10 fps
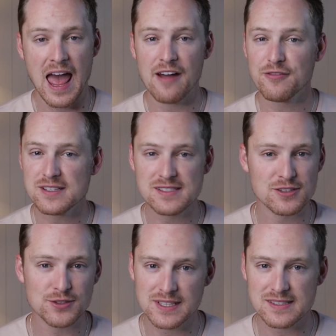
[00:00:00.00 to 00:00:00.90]
Every
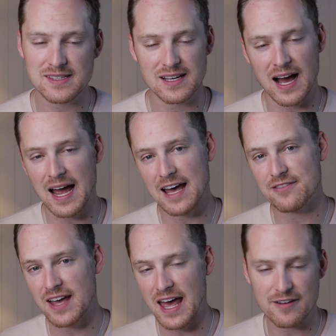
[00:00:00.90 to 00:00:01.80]
single listing I
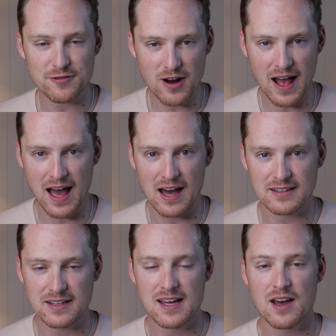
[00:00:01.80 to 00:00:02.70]
have ever had,